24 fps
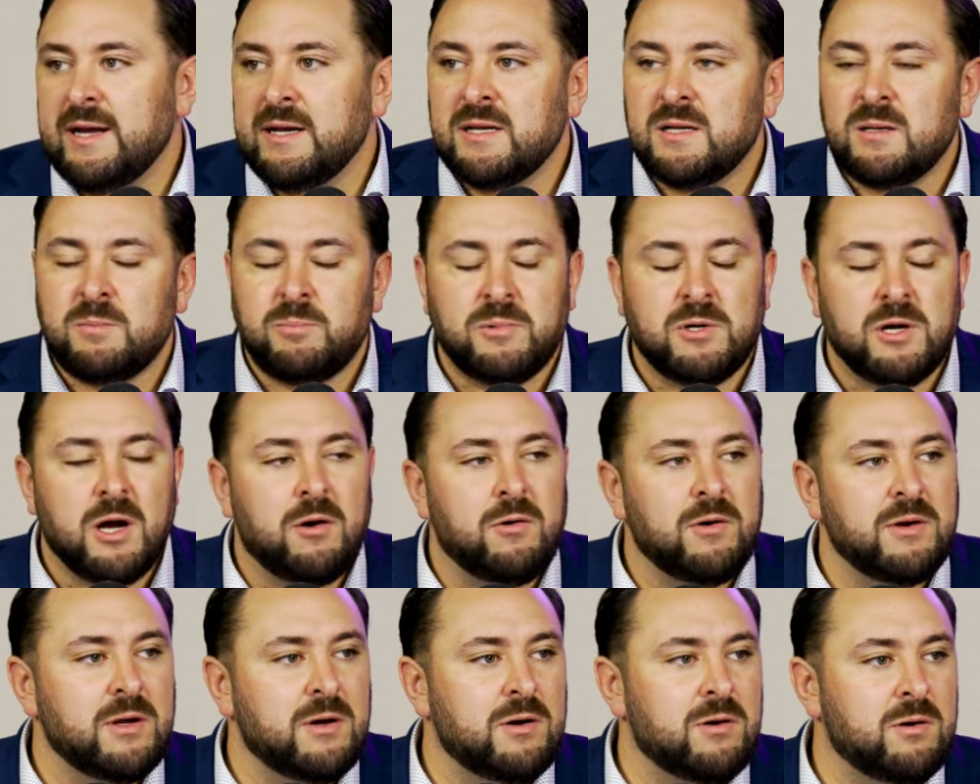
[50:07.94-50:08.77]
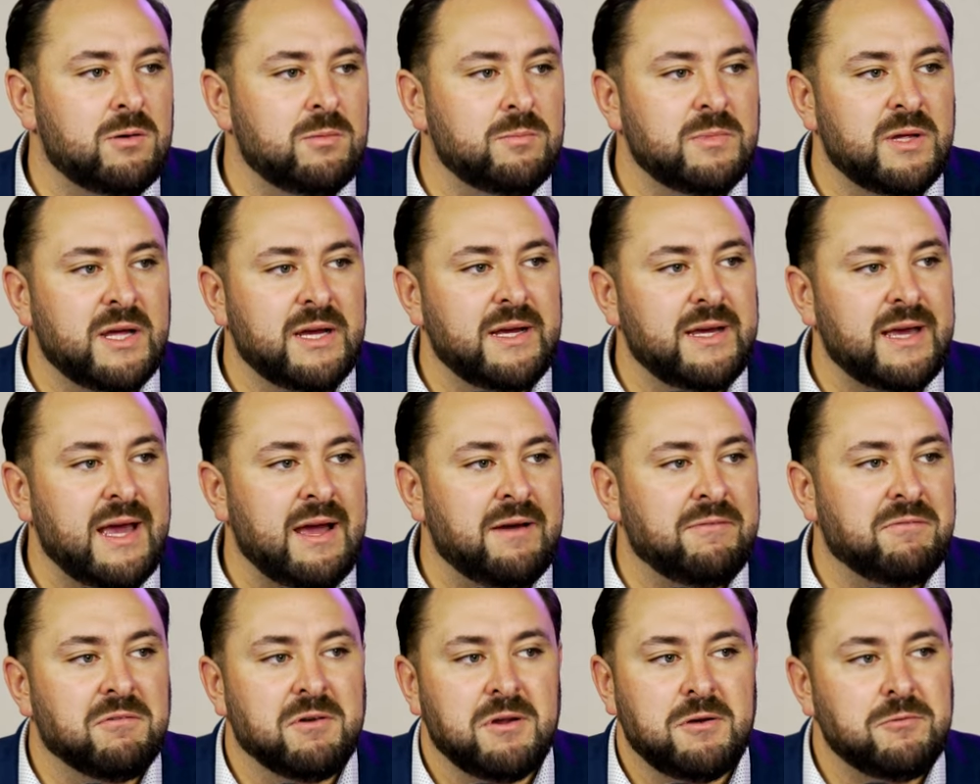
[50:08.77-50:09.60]
ended up going home like
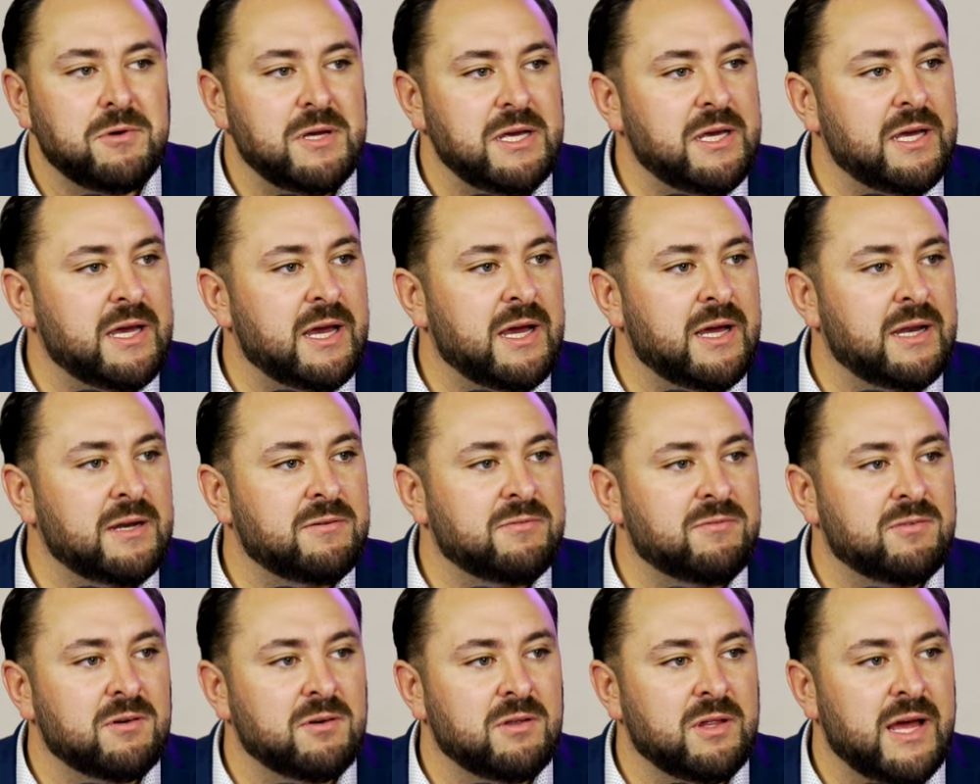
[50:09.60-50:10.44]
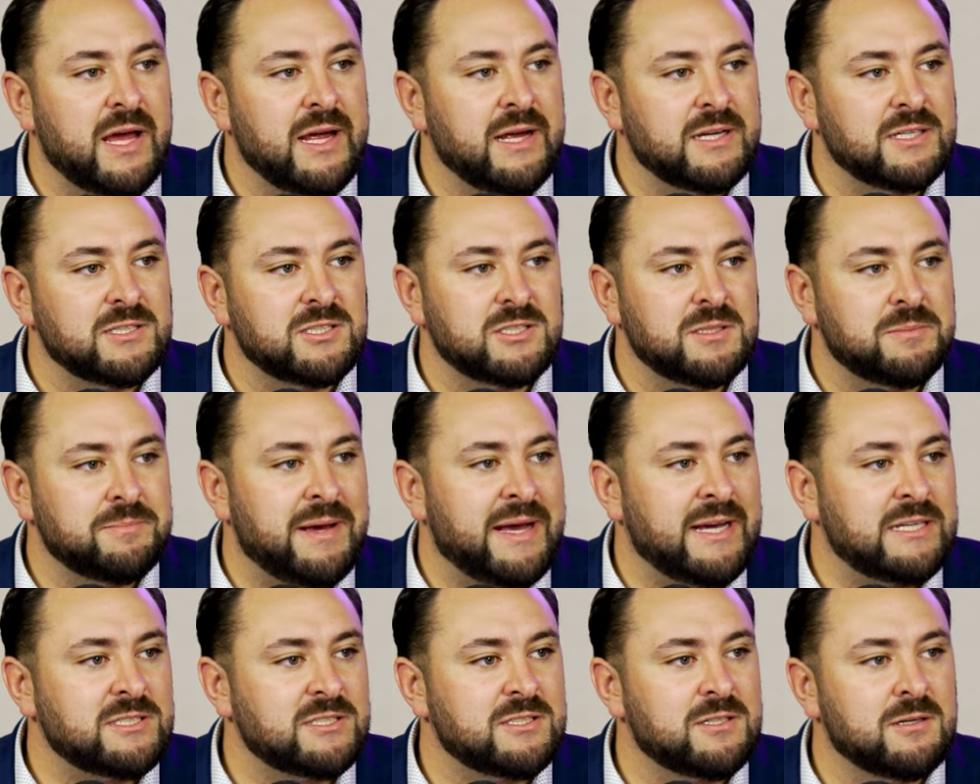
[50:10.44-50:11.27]
every weekend for okay. like a
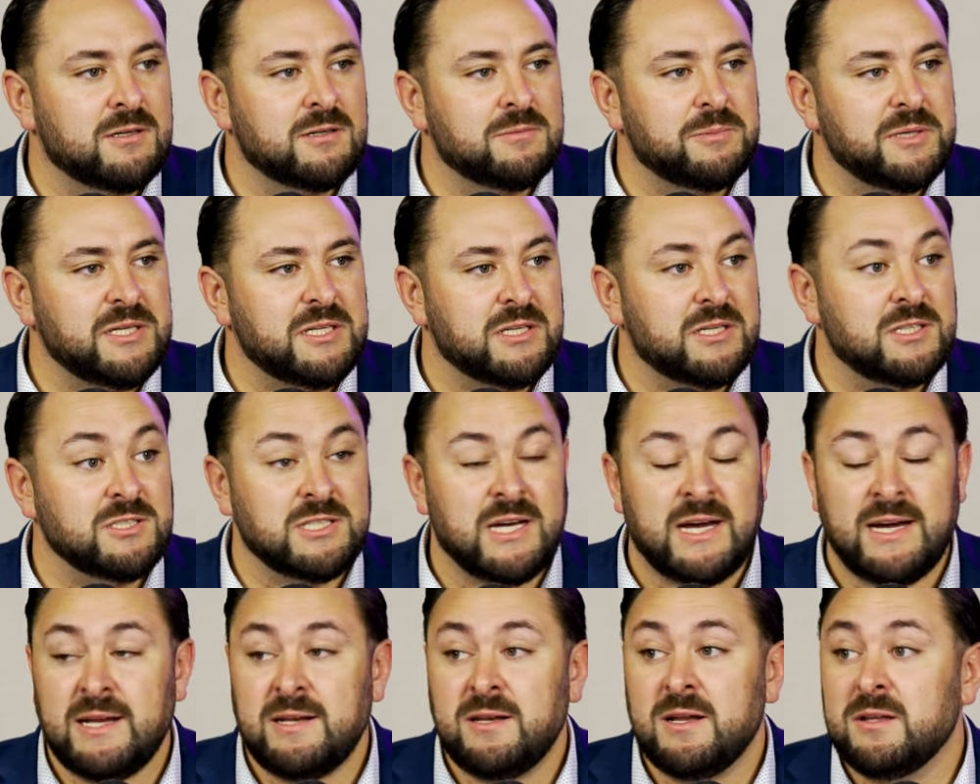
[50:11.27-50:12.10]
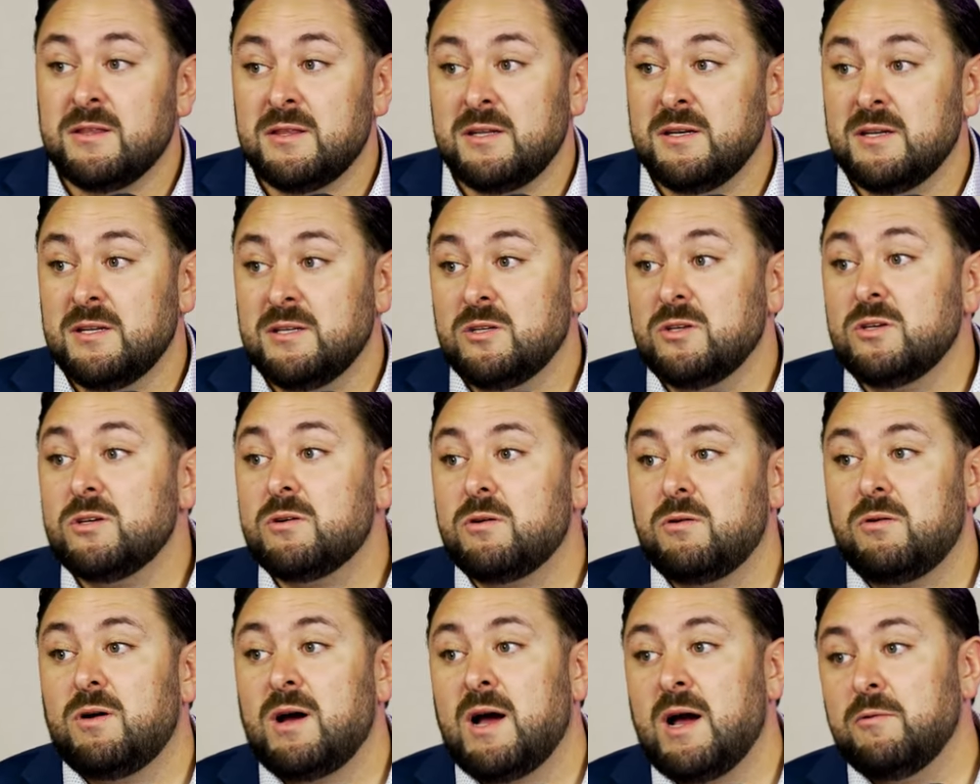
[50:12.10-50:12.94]
semester because okay. I had nothing to
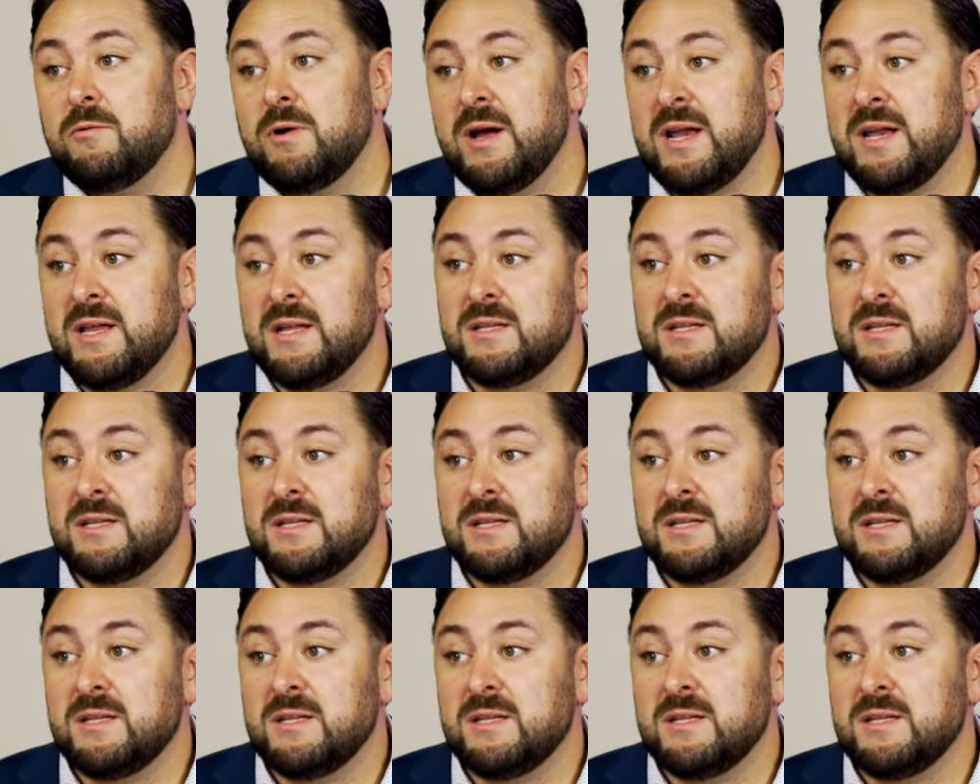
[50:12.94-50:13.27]
do. I waited, what